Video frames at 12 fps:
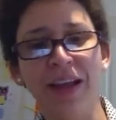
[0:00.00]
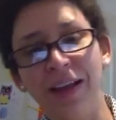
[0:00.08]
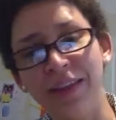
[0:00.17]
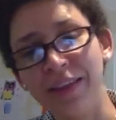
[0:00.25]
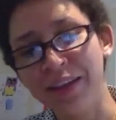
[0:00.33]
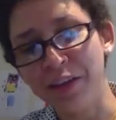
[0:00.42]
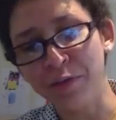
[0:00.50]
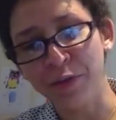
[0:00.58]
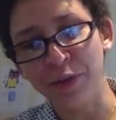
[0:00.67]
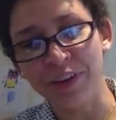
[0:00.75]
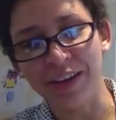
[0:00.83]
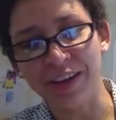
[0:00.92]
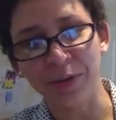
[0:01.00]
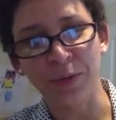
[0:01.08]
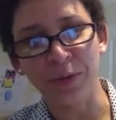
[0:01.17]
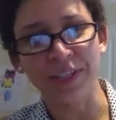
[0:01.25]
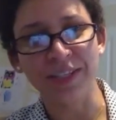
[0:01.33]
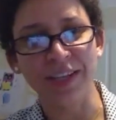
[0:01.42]
And thank you for your kind
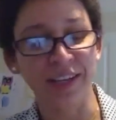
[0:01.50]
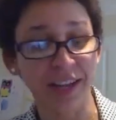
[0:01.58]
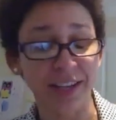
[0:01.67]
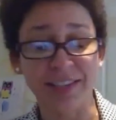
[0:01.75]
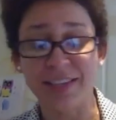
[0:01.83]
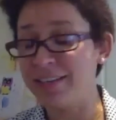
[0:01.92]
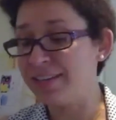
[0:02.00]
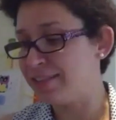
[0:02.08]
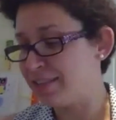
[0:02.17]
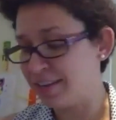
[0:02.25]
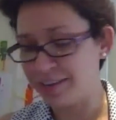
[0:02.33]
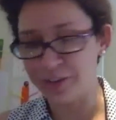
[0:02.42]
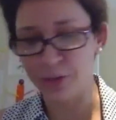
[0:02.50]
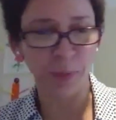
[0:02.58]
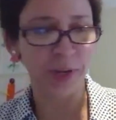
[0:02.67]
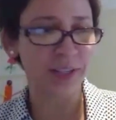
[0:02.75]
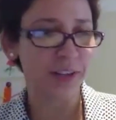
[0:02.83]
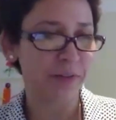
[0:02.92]
words. And yes, I did talk
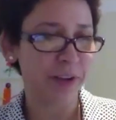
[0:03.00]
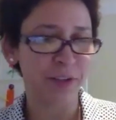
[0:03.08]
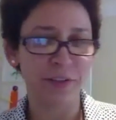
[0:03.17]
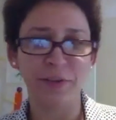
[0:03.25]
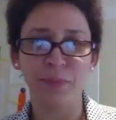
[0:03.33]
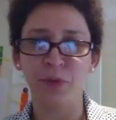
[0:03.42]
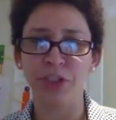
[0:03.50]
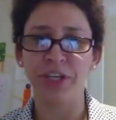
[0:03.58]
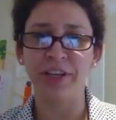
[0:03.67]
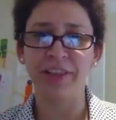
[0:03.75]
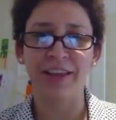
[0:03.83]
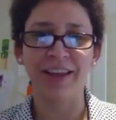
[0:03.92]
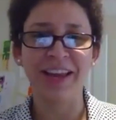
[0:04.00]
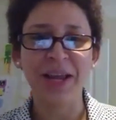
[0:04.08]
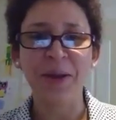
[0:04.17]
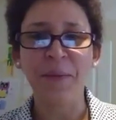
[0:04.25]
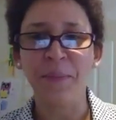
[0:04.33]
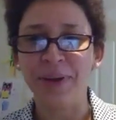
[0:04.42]
myself out of a project there,
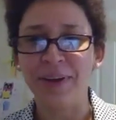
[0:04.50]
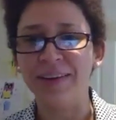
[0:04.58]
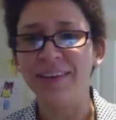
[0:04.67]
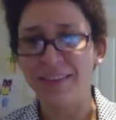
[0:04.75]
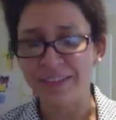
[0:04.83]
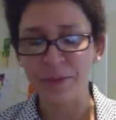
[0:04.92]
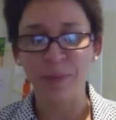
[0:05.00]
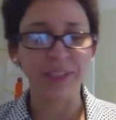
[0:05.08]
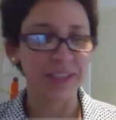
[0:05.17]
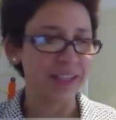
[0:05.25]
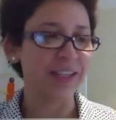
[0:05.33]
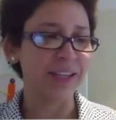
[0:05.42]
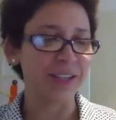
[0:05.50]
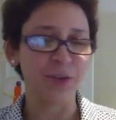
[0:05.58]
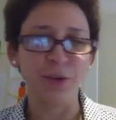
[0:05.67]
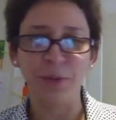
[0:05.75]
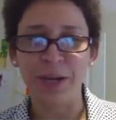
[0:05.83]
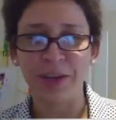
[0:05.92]
but ultimately it is
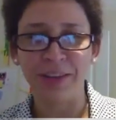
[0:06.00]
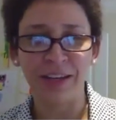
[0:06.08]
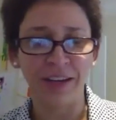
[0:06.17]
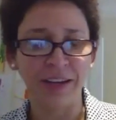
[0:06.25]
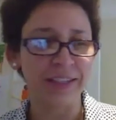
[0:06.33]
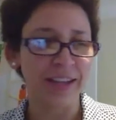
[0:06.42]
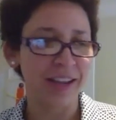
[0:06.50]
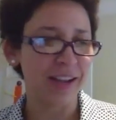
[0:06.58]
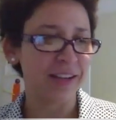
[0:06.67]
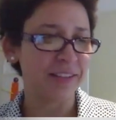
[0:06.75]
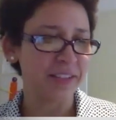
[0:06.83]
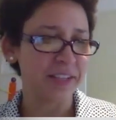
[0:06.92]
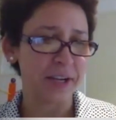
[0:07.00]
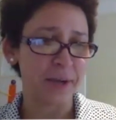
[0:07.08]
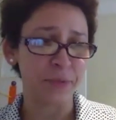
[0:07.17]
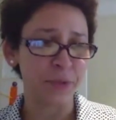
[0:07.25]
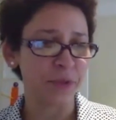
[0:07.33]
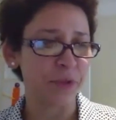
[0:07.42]
all about the client and
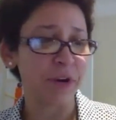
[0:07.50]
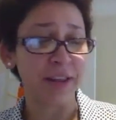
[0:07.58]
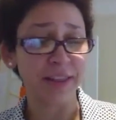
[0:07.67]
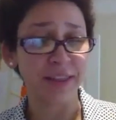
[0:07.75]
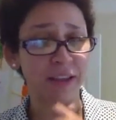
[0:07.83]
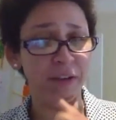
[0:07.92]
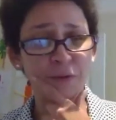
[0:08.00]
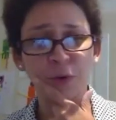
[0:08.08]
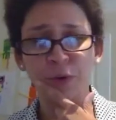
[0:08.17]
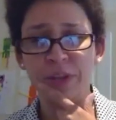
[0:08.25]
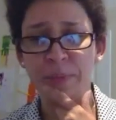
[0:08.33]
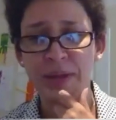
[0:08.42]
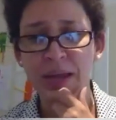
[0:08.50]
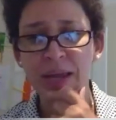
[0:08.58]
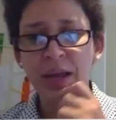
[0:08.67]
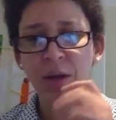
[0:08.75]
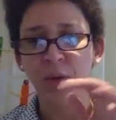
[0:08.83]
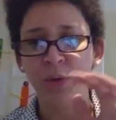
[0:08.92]
doing the right thing for them,
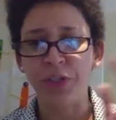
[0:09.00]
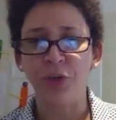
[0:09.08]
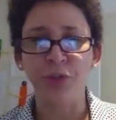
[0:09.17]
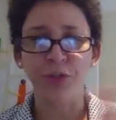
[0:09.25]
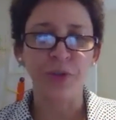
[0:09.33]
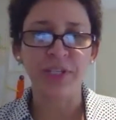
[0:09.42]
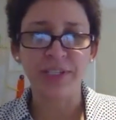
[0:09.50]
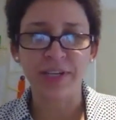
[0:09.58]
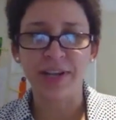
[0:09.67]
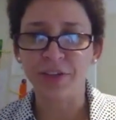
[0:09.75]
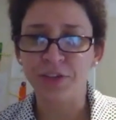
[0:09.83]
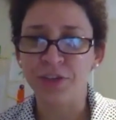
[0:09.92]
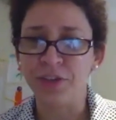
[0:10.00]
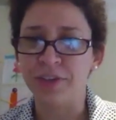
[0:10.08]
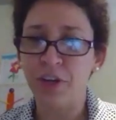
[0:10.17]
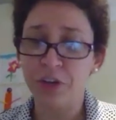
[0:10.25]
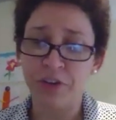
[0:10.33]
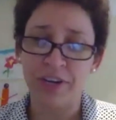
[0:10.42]
which also extends to
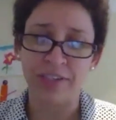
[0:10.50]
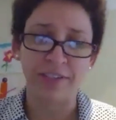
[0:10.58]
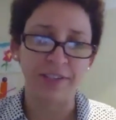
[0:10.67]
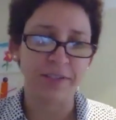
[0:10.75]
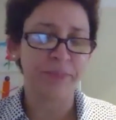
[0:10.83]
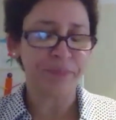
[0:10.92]
contractors.